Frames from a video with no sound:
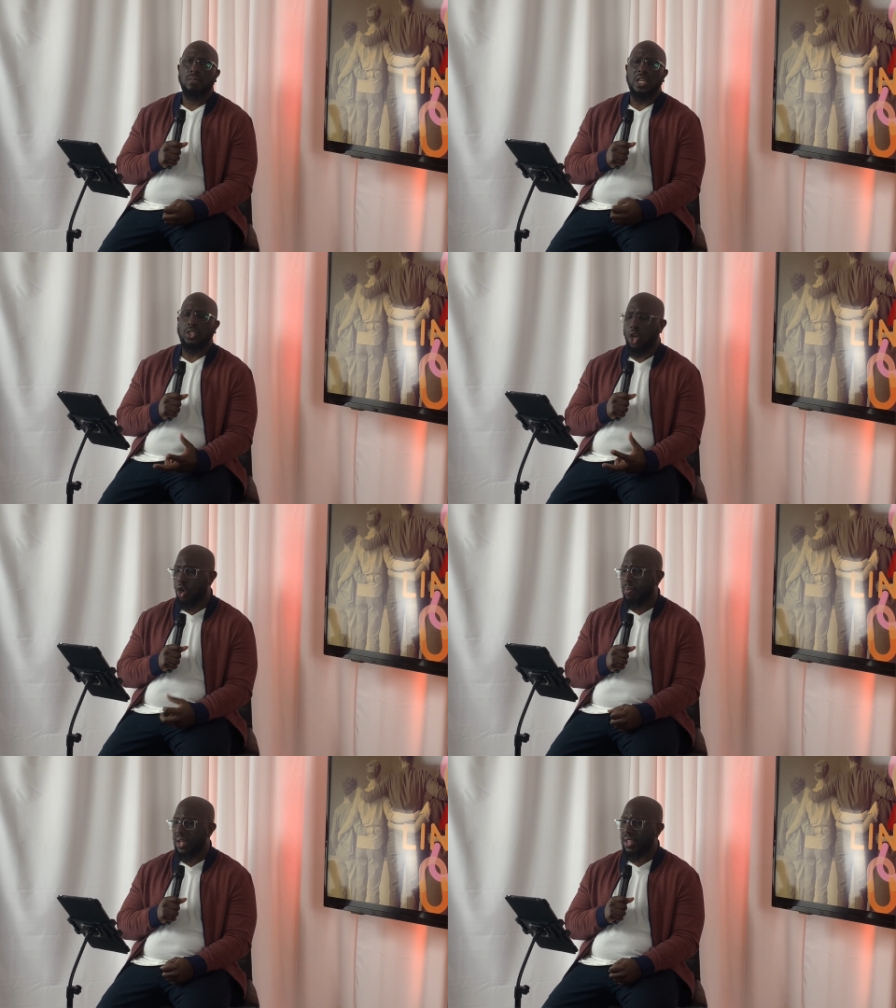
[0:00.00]
Let's
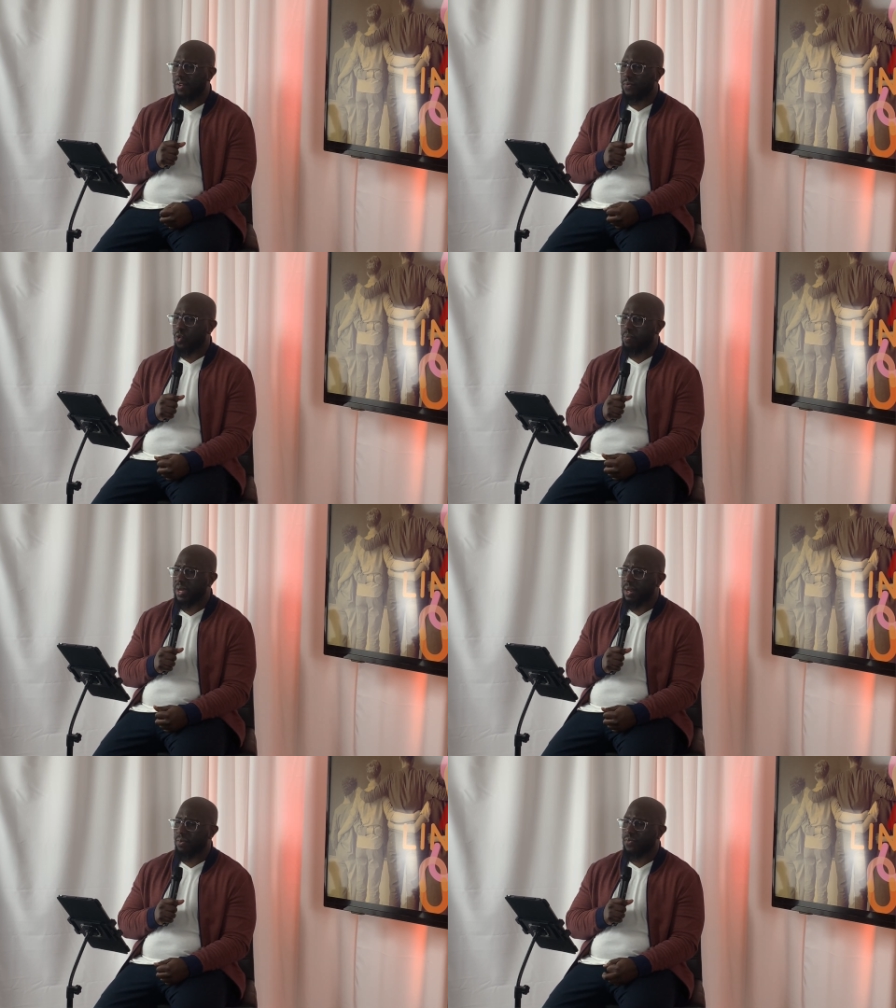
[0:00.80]
talk about that for a
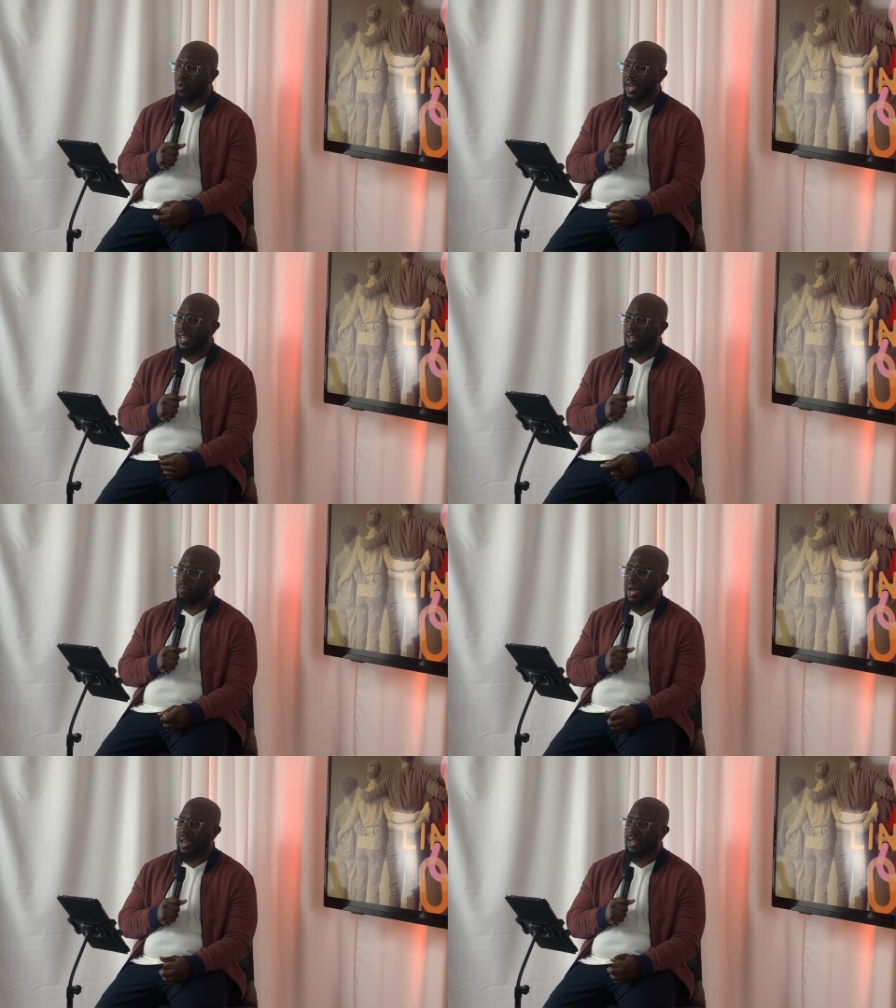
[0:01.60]
minute before I get
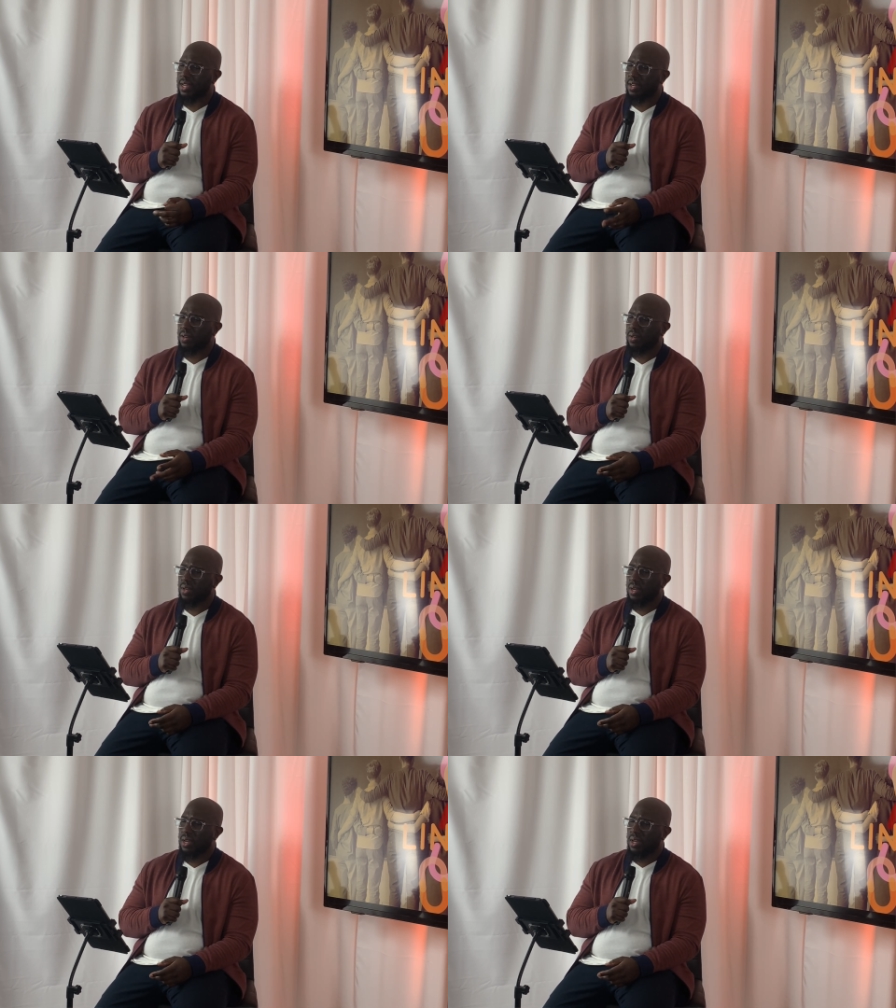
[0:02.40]
up out of here.
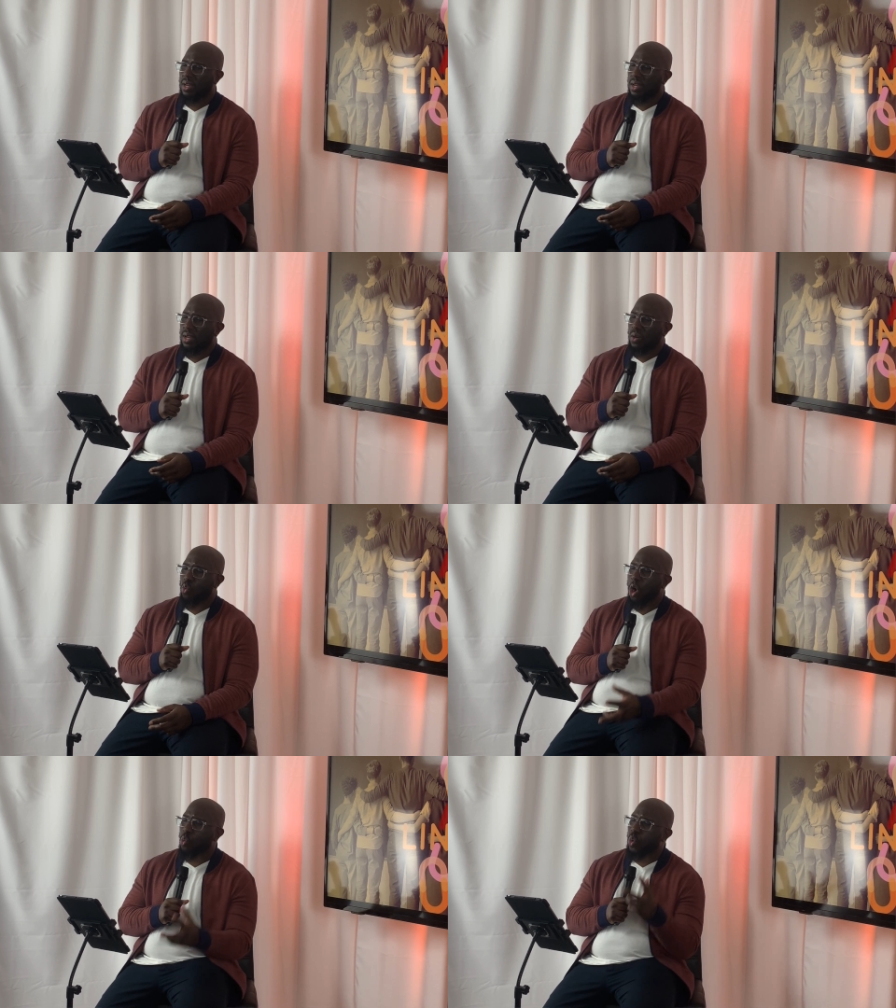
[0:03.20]

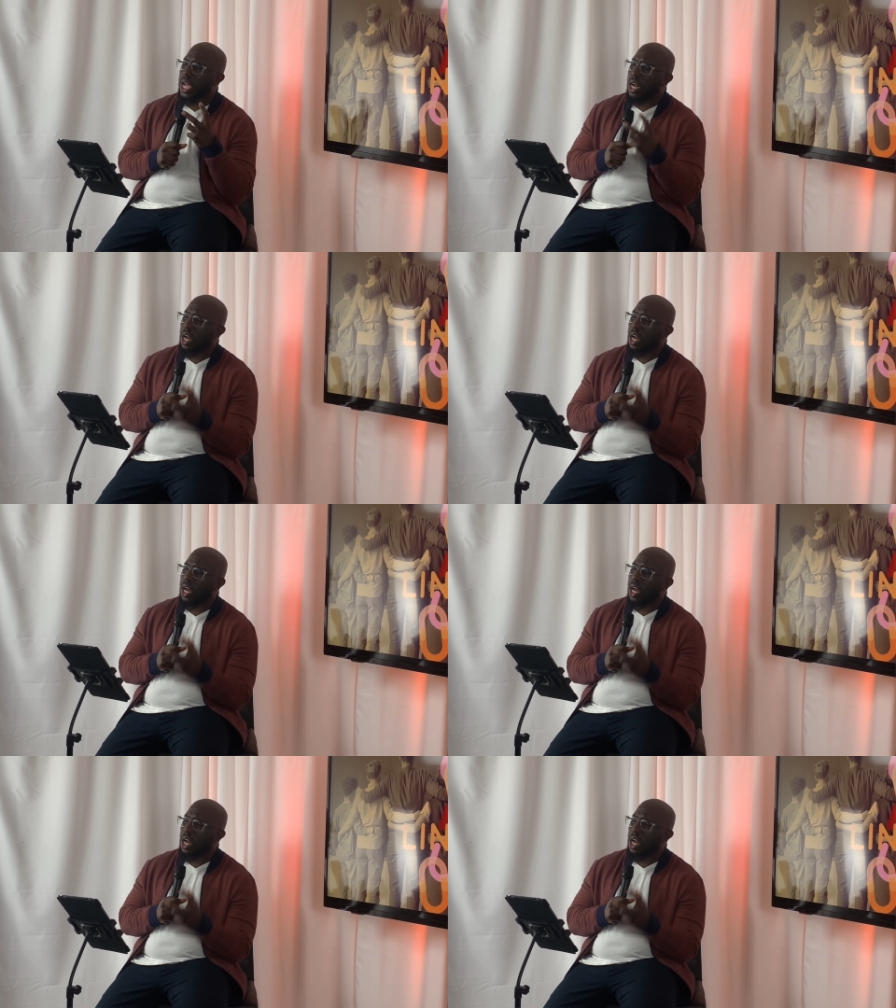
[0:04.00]
What we